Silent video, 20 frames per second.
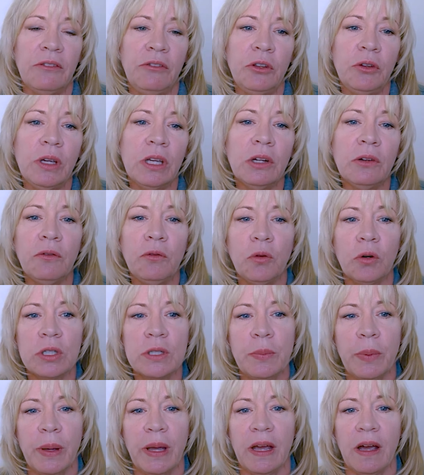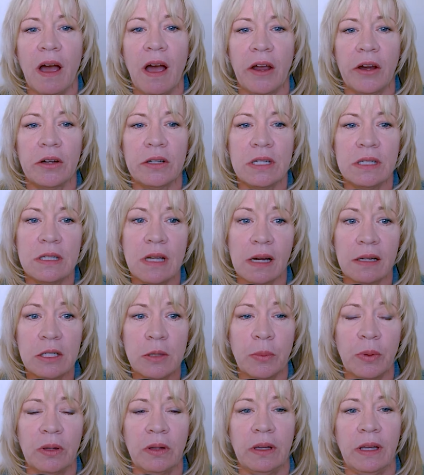If you can afford to pay a higher
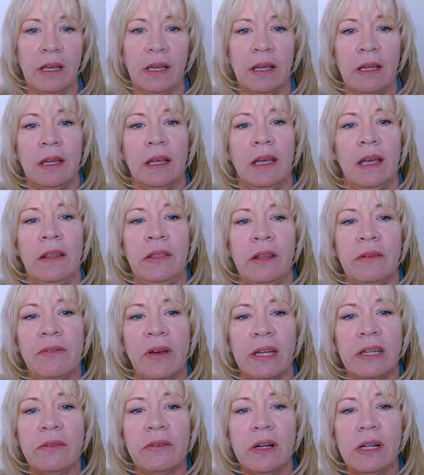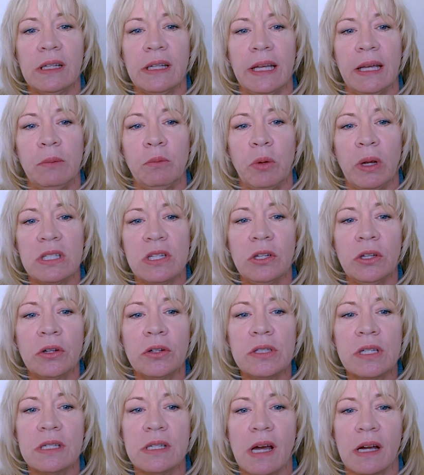deductible in the event of a claim, raising
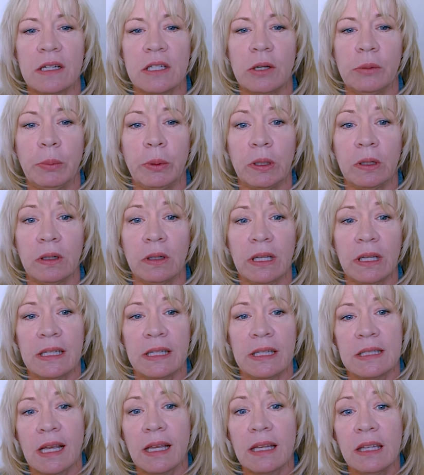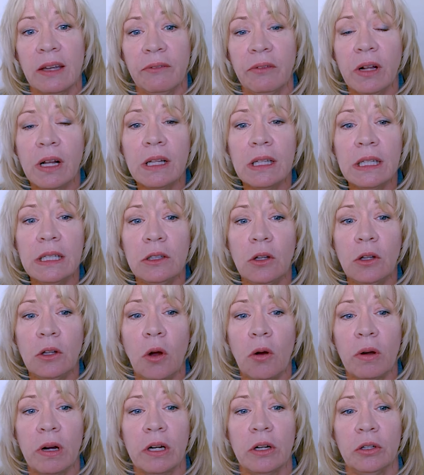your deductible can significantly
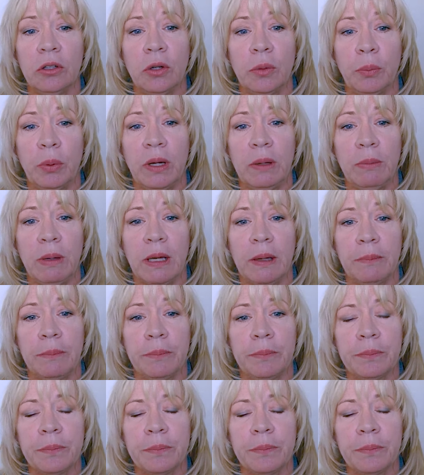lower your premium.